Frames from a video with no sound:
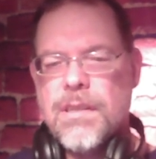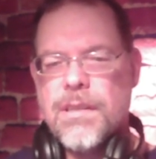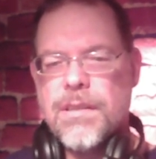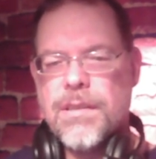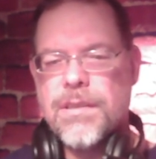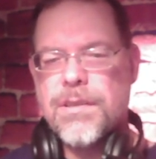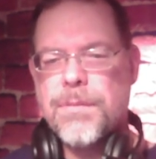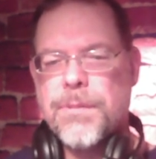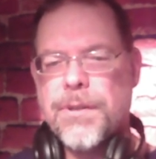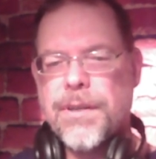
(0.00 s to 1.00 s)
the
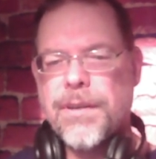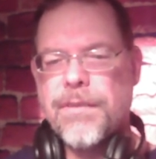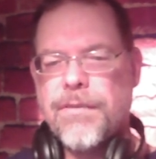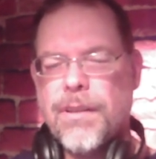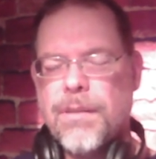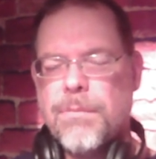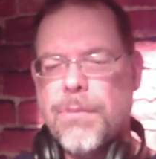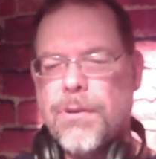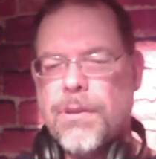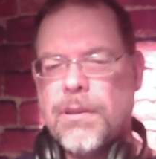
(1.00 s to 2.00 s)
Super Villain
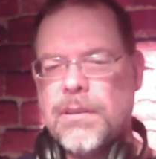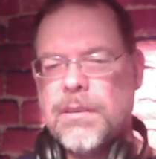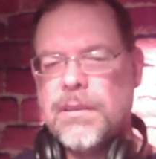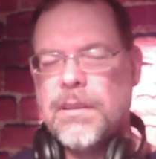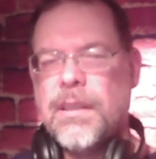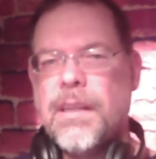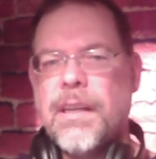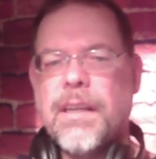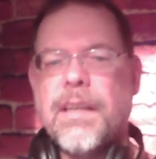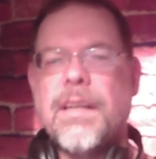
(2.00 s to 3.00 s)
Bowl.
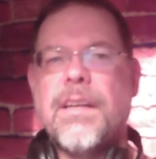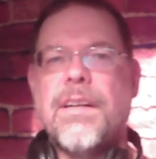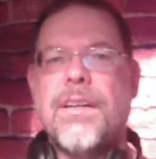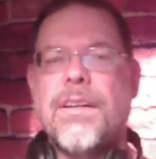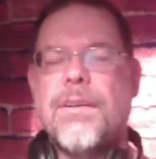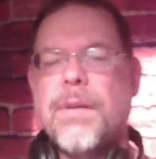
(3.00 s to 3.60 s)
Here we